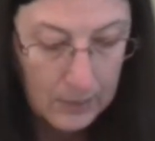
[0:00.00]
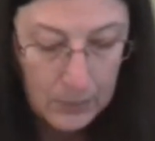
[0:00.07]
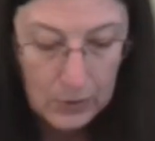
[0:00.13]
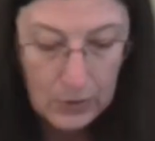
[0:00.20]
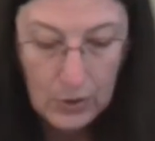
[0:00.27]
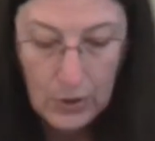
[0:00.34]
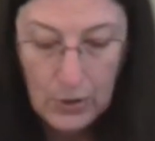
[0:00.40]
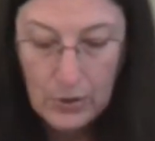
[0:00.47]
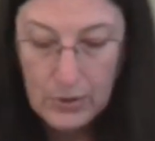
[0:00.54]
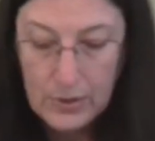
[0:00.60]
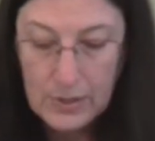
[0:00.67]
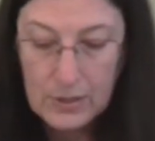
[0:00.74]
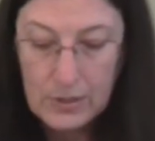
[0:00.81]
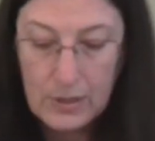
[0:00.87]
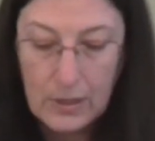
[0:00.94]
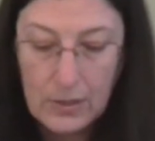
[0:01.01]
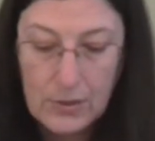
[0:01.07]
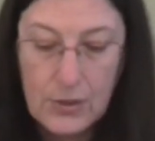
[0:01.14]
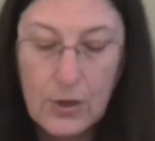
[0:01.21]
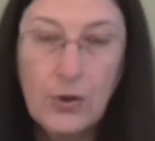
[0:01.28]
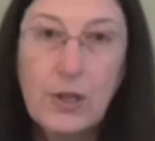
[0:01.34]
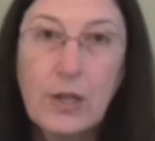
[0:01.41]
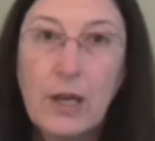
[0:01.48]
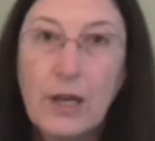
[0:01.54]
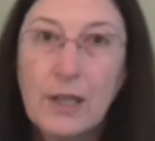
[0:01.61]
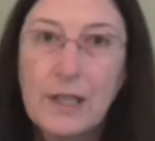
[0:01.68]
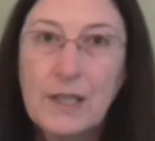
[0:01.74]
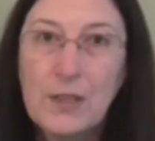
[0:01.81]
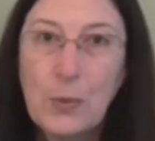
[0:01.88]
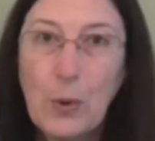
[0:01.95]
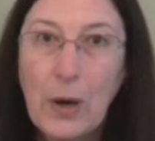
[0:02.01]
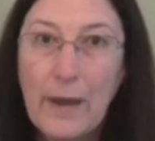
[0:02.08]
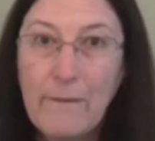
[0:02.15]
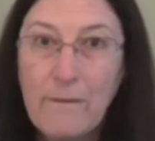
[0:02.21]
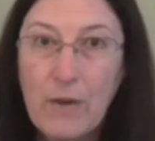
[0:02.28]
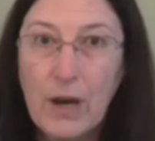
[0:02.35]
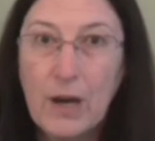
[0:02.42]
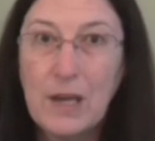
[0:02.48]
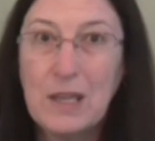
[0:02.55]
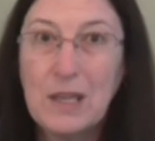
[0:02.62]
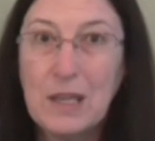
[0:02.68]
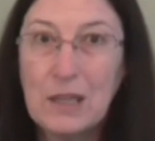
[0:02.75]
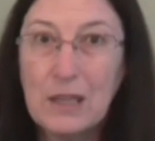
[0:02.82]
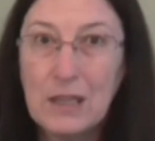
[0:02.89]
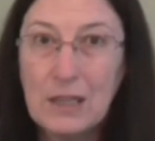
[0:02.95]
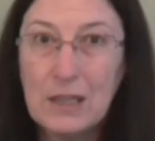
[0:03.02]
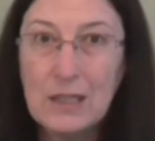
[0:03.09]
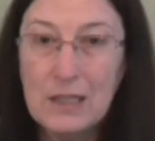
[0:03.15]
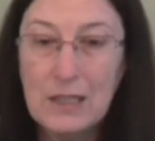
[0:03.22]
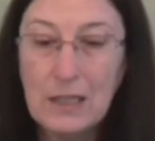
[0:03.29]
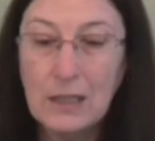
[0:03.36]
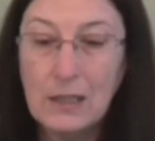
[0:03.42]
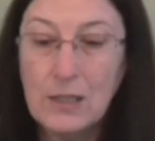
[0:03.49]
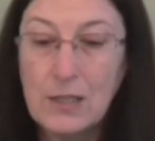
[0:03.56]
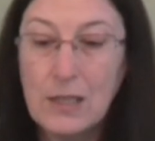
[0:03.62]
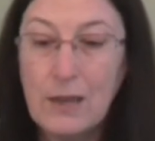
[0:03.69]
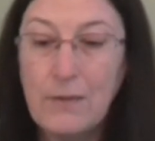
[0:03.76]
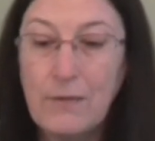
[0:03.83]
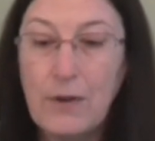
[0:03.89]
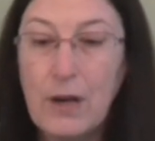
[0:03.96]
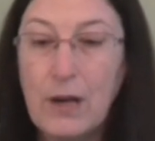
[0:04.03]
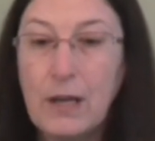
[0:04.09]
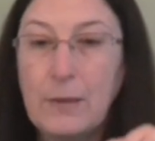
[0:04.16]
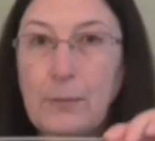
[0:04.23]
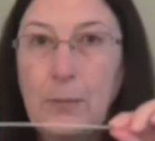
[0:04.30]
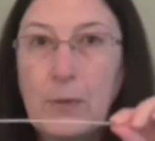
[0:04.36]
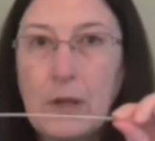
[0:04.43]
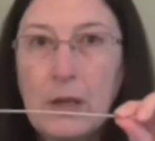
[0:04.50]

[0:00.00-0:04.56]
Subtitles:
because sock yarn is quite fine. The needles are fine.